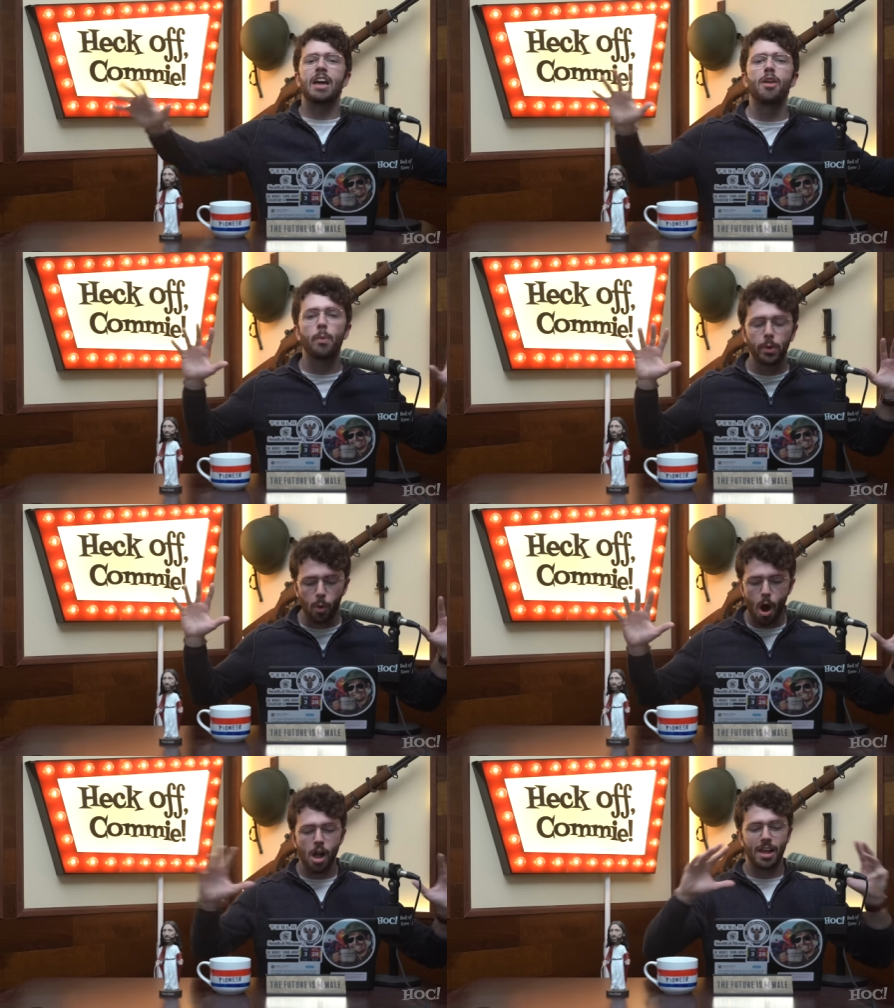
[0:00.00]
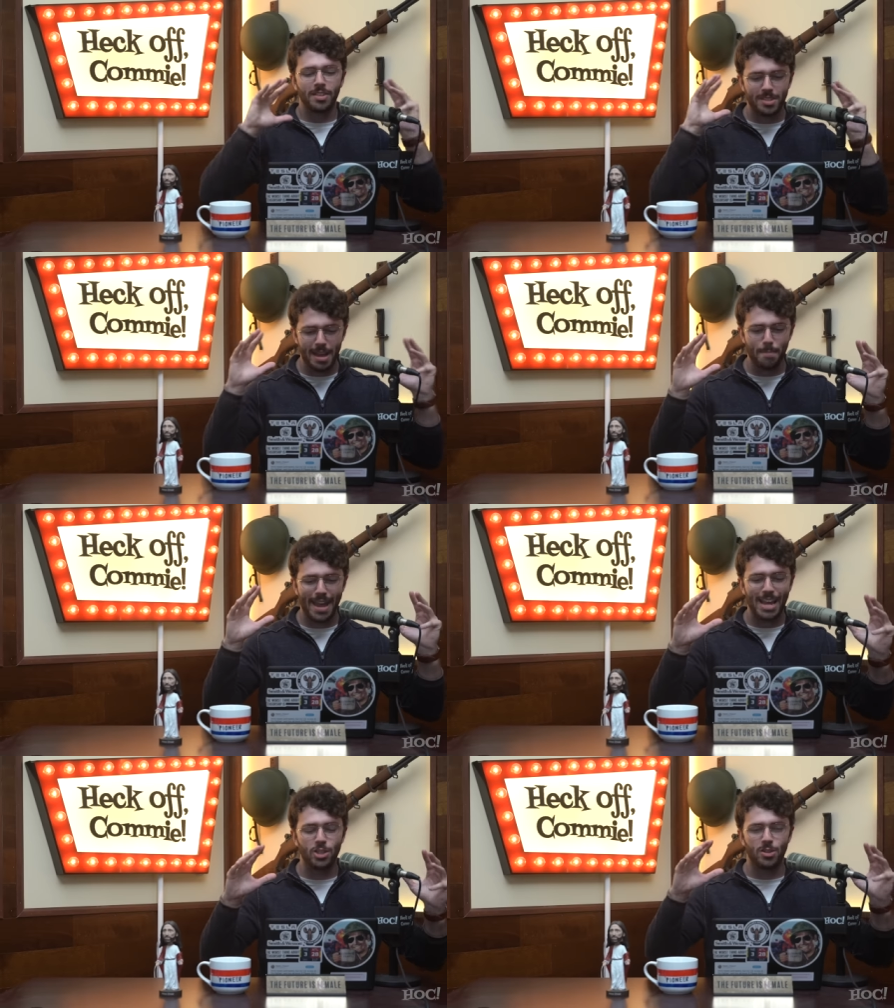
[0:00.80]
I thought we were all on the same
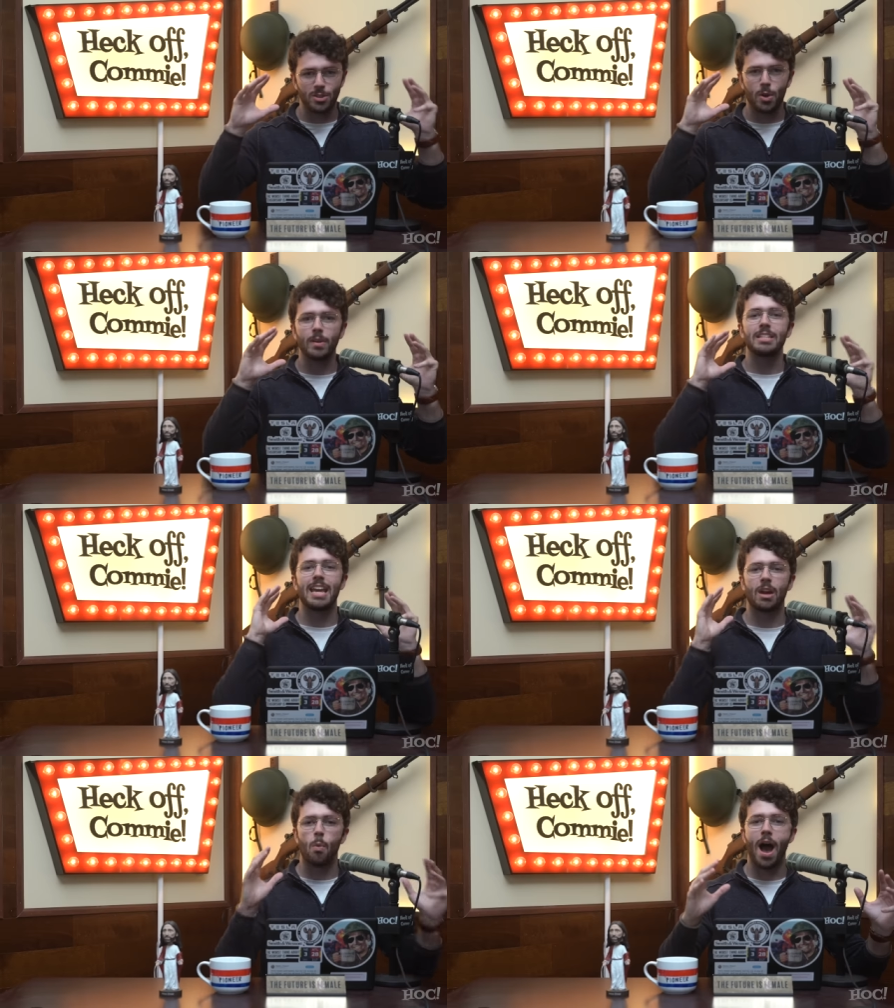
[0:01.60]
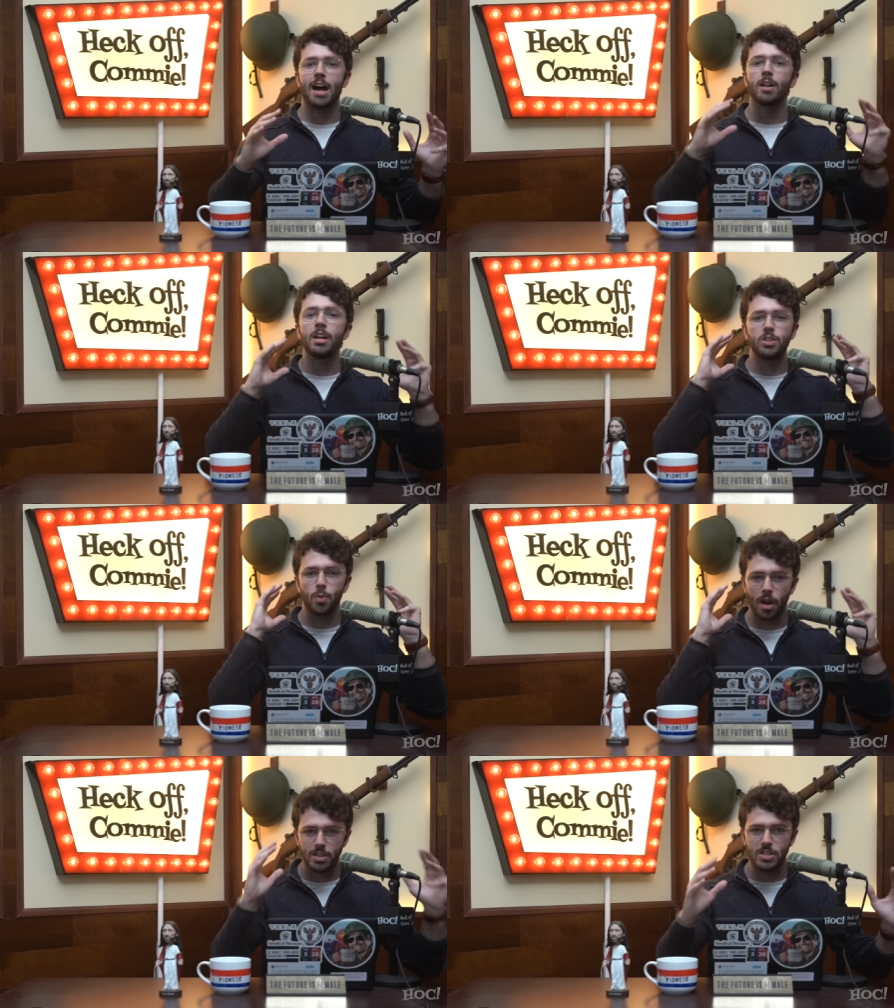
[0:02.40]
page. This is going to take a while
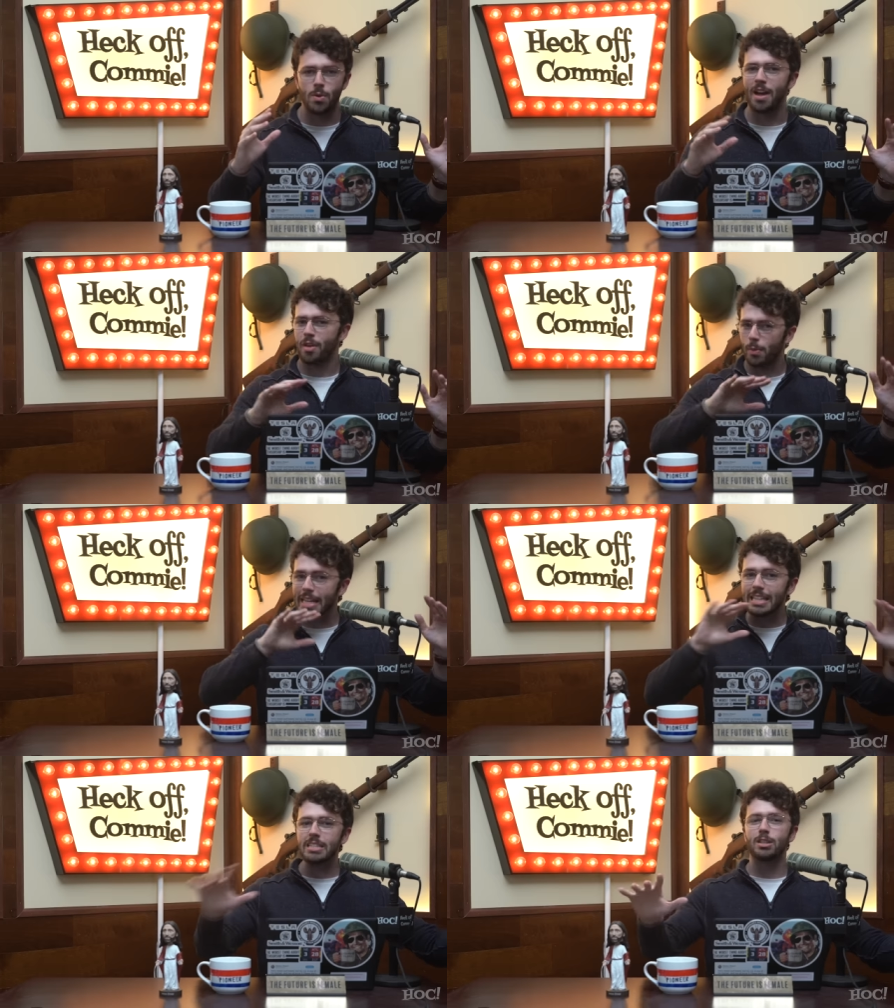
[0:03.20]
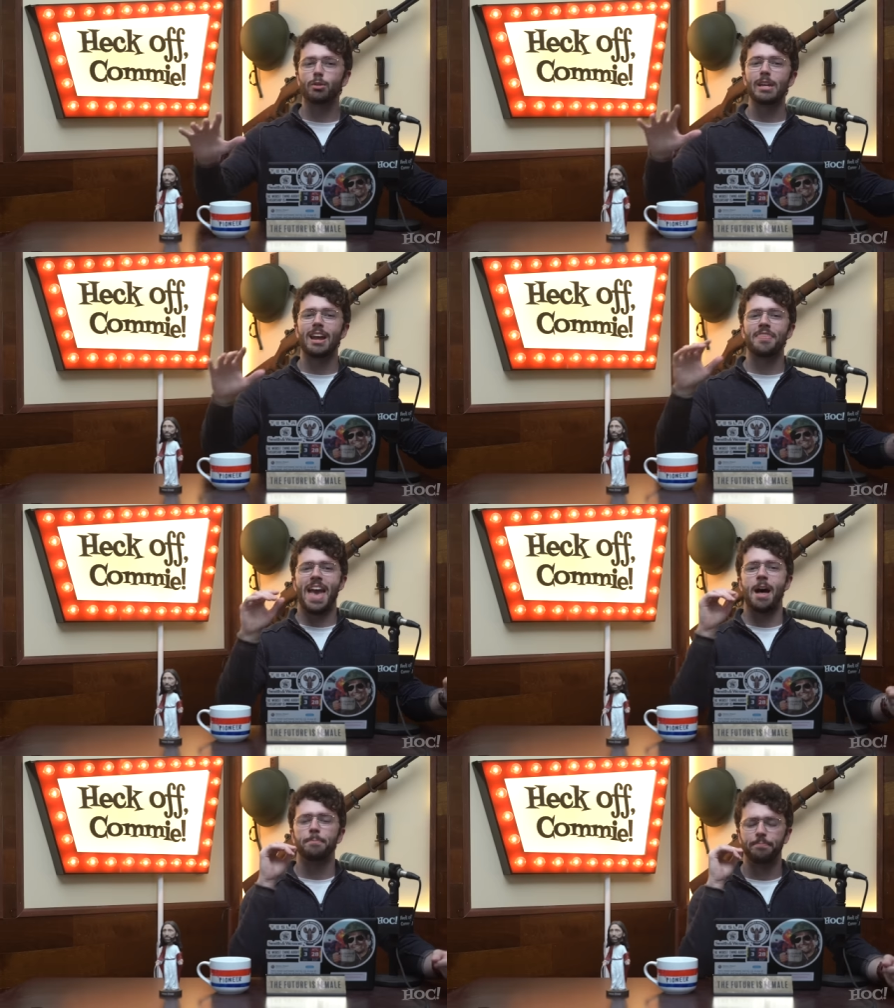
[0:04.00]
to undo. I thought we at least agreed on
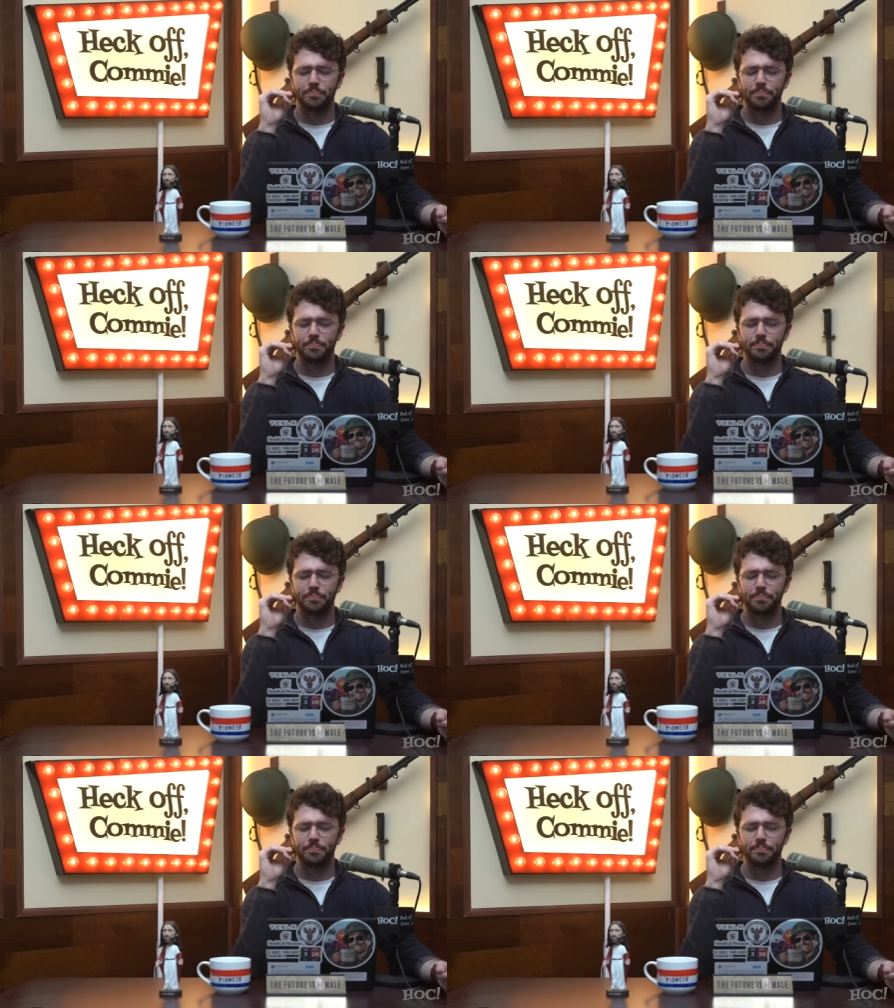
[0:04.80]
that.